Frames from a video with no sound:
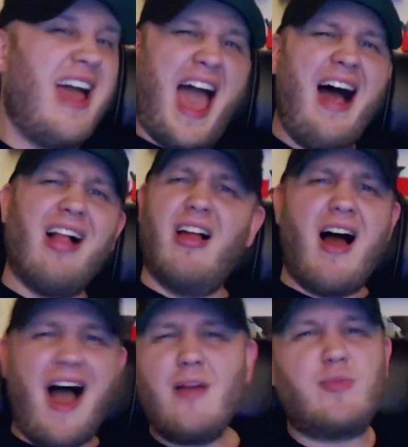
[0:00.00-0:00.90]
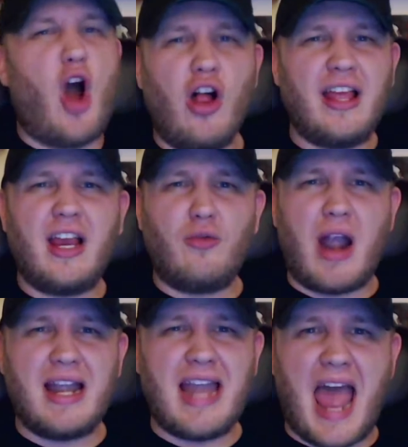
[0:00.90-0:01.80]
Hell, I'm calling it
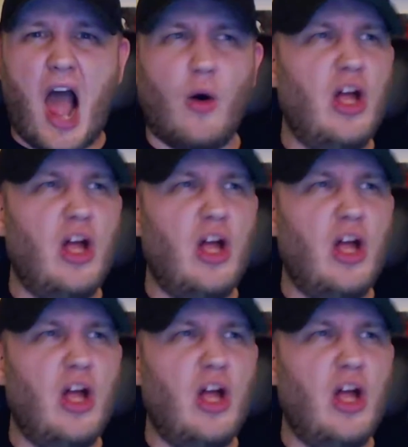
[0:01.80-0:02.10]
right now.